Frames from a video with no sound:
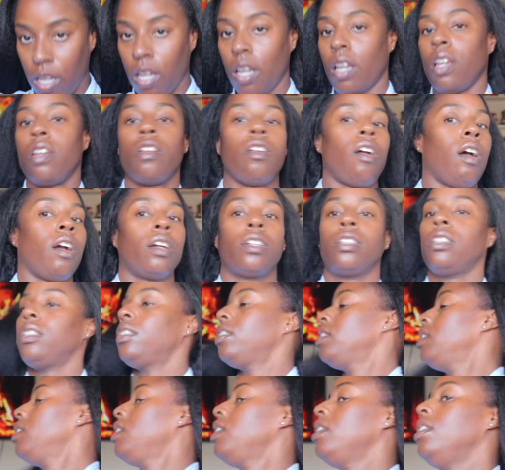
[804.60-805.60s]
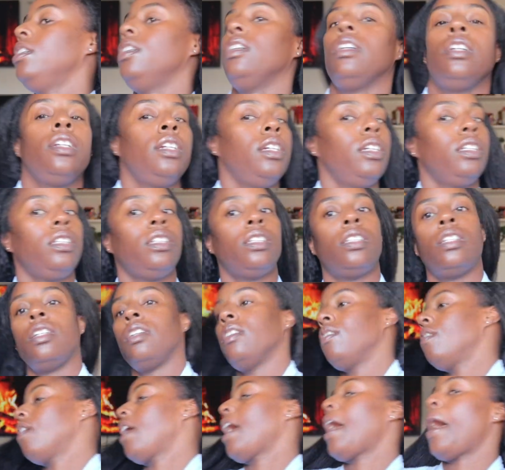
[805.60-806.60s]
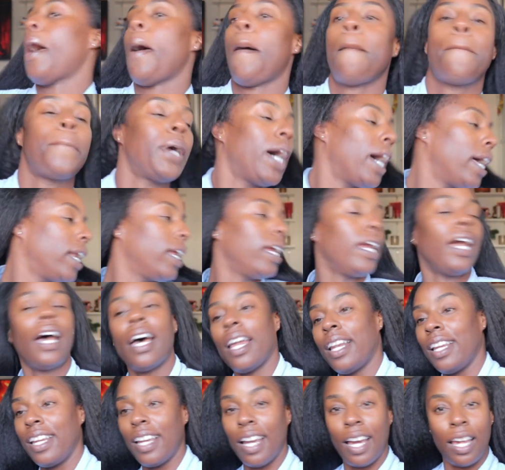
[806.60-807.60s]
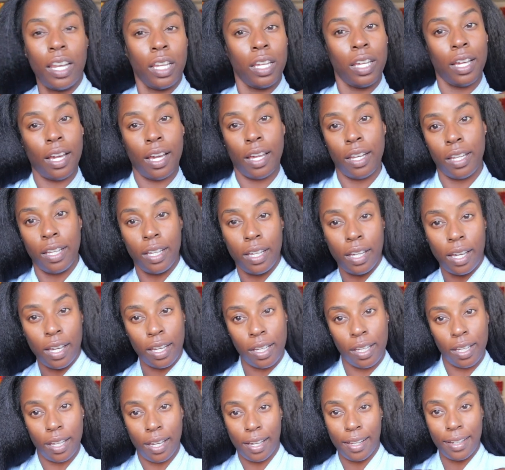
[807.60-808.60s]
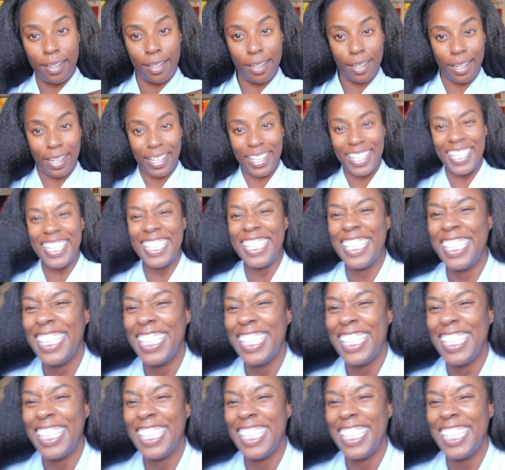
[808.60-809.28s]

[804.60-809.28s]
And y'all can see it still got body, yaddy, yaddy, yaddy, yaddy, yaddy, yaddy.